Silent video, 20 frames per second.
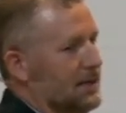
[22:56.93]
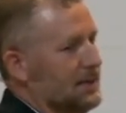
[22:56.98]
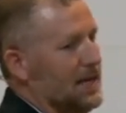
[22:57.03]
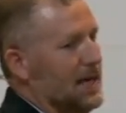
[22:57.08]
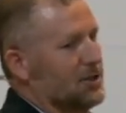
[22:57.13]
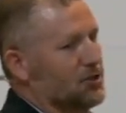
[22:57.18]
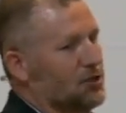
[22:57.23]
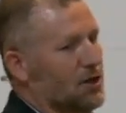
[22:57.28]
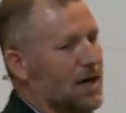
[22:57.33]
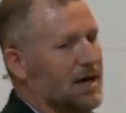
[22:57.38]

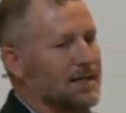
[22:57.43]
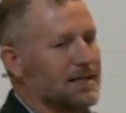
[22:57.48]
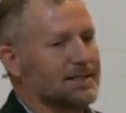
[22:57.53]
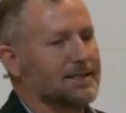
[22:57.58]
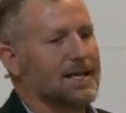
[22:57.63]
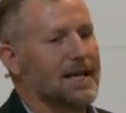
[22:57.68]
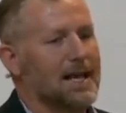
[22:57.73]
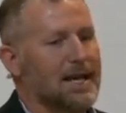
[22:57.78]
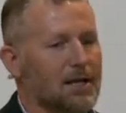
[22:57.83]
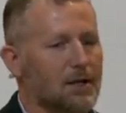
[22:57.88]
not trying to
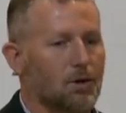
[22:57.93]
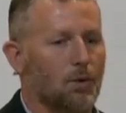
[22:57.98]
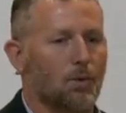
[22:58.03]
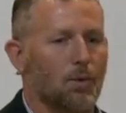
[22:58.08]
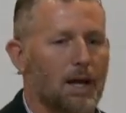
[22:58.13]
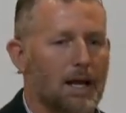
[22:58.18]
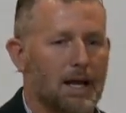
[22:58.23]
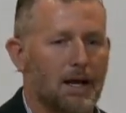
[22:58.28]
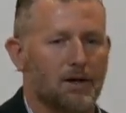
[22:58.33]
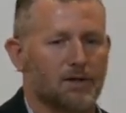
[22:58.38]
take
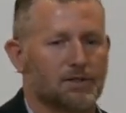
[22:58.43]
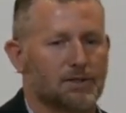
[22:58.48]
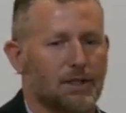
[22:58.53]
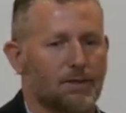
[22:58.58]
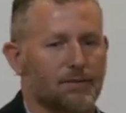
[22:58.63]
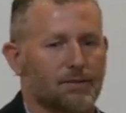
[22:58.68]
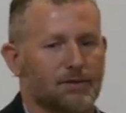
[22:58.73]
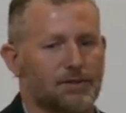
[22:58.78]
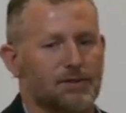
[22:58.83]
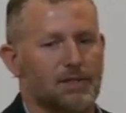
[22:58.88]
away our
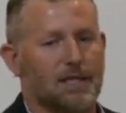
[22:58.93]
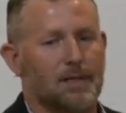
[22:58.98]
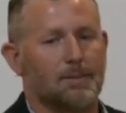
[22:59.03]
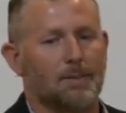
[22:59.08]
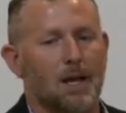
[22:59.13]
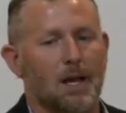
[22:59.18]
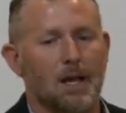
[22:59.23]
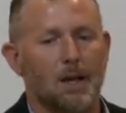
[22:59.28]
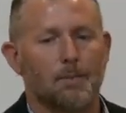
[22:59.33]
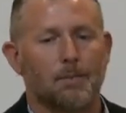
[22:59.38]
self esteem,
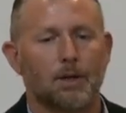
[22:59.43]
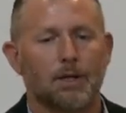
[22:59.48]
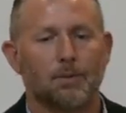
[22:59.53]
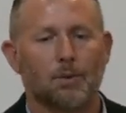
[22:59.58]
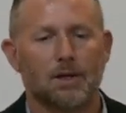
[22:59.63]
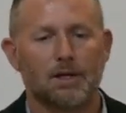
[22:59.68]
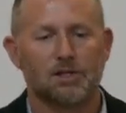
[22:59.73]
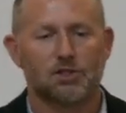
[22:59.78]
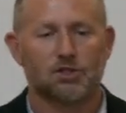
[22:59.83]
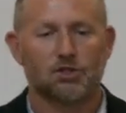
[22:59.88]
but
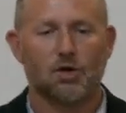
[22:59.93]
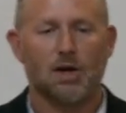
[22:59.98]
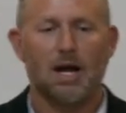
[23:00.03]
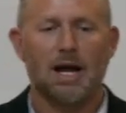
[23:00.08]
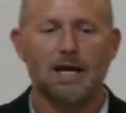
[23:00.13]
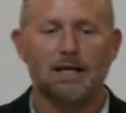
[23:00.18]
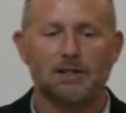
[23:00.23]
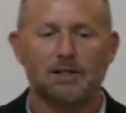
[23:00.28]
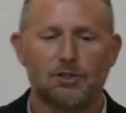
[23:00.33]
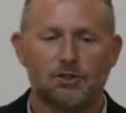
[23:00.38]
what he's
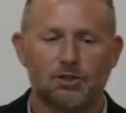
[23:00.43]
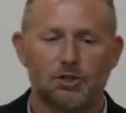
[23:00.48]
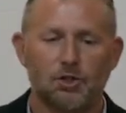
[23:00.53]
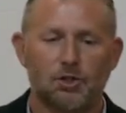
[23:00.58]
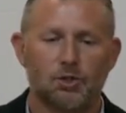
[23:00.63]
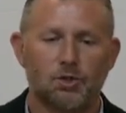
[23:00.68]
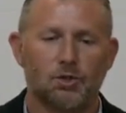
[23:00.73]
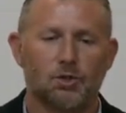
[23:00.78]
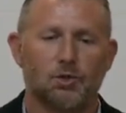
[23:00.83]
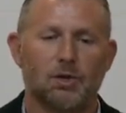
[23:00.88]
trying to
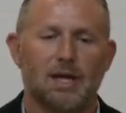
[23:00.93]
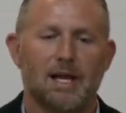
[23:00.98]
do